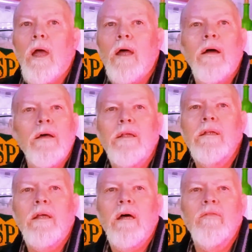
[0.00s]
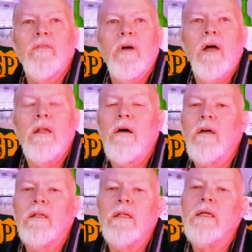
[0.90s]
And I didn't have an
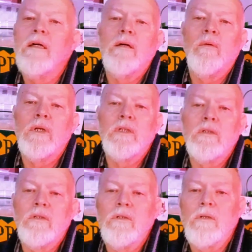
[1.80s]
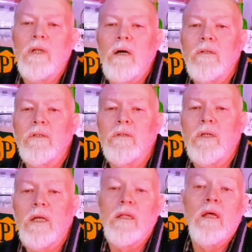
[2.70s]
idea what to do and how to
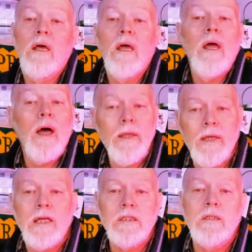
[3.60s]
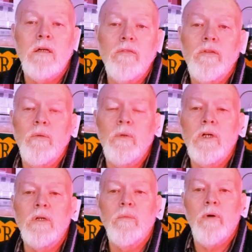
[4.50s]
get a gas stove to
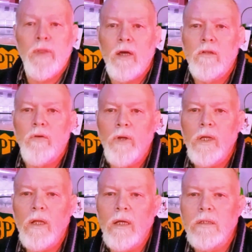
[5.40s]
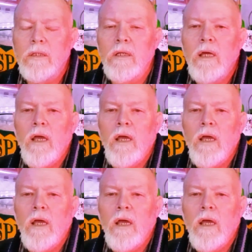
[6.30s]
work without a regulator.